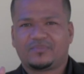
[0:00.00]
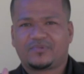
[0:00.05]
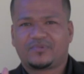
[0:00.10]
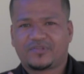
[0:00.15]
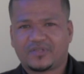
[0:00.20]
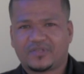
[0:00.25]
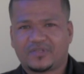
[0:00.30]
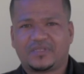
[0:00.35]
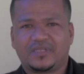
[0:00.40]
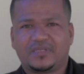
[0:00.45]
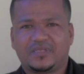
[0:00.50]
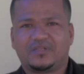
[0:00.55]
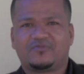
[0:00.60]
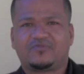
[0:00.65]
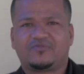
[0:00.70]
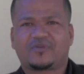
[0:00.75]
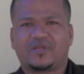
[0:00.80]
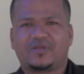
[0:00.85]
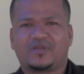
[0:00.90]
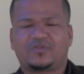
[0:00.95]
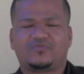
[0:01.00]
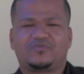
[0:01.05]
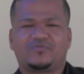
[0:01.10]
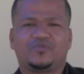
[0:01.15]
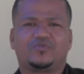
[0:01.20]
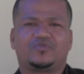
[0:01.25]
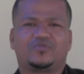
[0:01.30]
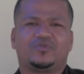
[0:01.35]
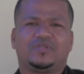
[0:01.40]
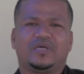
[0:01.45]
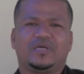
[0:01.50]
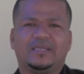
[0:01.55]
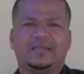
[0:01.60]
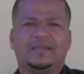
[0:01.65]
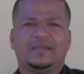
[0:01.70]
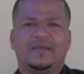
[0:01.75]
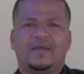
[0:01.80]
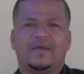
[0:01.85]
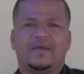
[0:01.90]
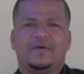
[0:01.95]
I'm sitting in front of you
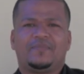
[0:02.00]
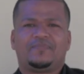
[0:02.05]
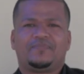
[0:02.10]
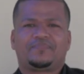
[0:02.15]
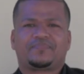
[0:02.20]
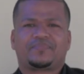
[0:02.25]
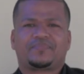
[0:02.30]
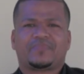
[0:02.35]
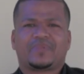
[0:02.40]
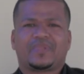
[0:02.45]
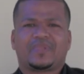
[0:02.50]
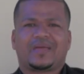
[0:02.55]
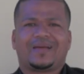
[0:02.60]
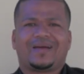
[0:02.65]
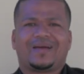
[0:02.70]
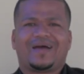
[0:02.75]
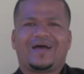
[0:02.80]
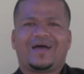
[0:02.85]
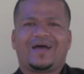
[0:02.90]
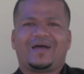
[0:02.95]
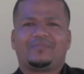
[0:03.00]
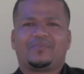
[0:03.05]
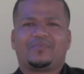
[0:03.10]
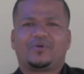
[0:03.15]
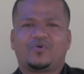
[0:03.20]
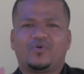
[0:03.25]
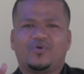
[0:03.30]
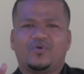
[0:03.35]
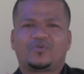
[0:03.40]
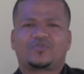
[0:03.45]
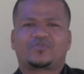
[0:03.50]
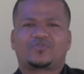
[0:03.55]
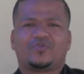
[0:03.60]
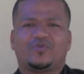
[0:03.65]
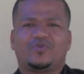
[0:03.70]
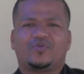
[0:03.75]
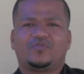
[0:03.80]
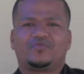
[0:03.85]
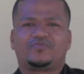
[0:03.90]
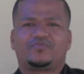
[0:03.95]
today. Because
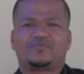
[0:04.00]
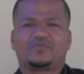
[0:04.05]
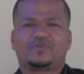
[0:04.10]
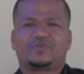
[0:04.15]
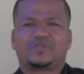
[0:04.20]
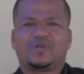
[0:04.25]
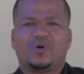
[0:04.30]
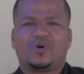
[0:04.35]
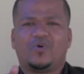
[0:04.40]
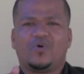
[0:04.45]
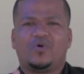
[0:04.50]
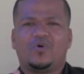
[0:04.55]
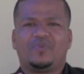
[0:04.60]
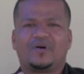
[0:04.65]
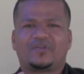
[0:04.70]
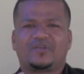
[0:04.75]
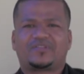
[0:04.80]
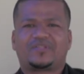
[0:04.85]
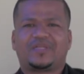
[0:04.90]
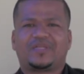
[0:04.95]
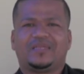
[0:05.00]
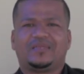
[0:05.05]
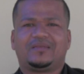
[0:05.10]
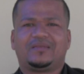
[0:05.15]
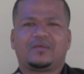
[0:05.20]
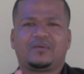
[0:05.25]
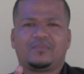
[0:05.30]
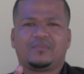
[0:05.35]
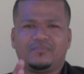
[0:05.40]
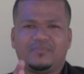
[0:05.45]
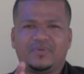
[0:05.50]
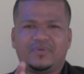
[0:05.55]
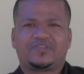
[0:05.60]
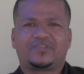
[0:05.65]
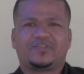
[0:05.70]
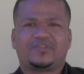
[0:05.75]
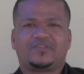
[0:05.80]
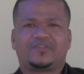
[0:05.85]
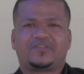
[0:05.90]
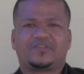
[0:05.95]
of the war must end
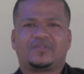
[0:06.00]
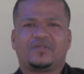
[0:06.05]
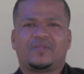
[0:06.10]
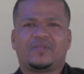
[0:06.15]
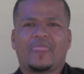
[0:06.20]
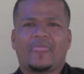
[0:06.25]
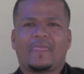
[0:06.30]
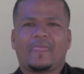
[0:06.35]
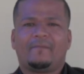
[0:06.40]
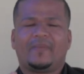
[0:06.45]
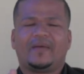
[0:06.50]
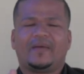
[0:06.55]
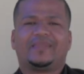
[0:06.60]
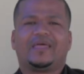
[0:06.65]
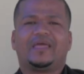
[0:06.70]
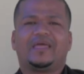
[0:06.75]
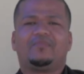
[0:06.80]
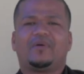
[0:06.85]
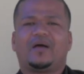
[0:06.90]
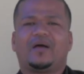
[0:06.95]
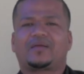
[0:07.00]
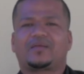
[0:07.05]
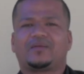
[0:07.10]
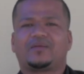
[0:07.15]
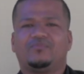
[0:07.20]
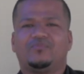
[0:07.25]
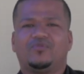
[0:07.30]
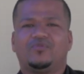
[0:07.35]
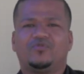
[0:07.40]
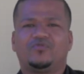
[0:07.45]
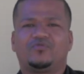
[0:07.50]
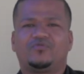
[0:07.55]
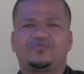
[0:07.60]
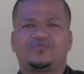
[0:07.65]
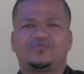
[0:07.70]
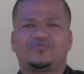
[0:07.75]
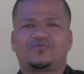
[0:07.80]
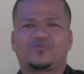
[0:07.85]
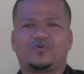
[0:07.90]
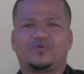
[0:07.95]
message, my name are
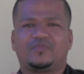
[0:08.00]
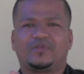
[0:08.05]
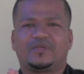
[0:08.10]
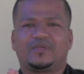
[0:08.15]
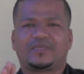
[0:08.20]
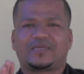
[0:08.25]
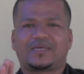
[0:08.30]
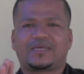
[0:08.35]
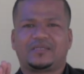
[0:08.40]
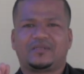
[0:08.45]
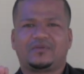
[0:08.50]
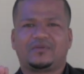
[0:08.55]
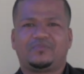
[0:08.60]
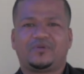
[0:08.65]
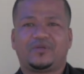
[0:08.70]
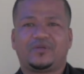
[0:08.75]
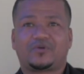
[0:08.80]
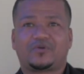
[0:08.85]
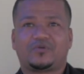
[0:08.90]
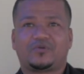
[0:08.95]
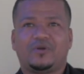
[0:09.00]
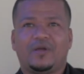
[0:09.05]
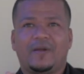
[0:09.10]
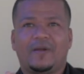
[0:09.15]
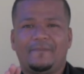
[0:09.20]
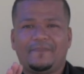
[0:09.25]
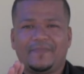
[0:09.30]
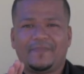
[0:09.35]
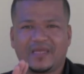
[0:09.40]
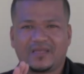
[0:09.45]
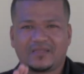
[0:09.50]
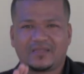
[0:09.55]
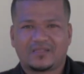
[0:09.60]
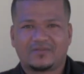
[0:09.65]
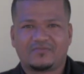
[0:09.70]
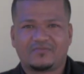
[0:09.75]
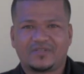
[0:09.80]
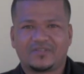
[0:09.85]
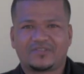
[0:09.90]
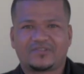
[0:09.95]
removed from the credit bureau,
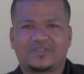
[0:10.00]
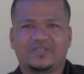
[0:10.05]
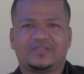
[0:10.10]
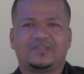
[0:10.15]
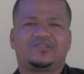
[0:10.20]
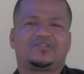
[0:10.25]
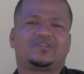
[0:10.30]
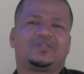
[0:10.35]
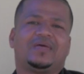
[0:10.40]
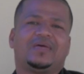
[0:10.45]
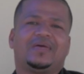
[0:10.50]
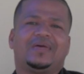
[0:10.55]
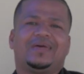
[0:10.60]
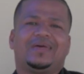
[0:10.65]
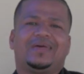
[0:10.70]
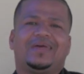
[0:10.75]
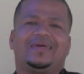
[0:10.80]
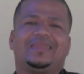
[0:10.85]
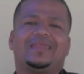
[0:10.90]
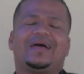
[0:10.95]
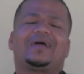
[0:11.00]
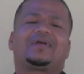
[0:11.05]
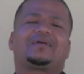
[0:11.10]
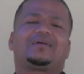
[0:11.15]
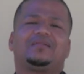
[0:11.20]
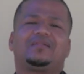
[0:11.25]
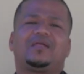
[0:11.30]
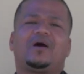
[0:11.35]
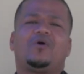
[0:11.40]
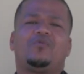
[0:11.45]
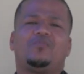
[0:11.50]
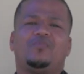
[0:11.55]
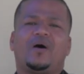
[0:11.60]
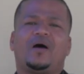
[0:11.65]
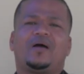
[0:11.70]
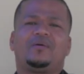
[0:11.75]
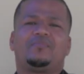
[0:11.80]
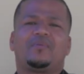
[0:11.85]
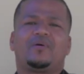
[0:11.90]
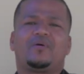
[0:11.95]
negative listings, and I can now
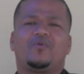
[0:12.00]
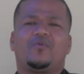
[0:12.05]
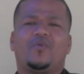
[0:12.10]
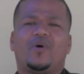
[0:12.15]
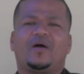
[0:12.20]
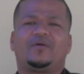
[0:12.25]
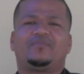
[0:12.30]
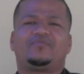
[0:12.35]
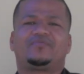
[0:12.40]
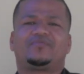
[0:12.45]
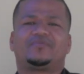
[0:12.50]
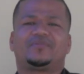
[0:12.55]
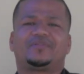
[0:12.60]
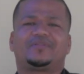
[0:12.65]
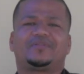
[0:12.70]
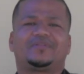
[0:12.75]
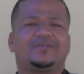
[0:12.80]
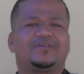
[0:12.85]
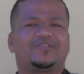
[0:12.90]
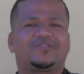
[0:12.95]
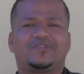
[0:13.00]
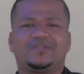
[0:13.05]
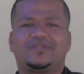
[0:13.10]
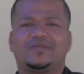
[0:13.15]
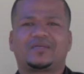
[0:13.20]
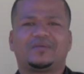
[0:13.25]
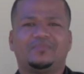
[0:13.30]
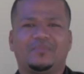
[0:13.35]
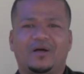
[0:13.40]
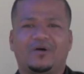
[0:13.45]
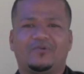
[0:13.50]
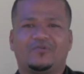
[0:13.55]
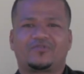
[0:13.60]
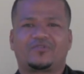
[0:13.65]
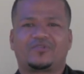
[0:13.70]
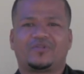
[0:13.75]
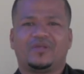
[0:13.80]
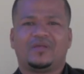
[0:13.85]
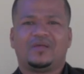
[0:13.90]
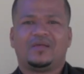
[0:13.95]
buy my wife this dream
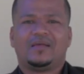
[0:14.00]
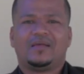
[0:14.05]
house.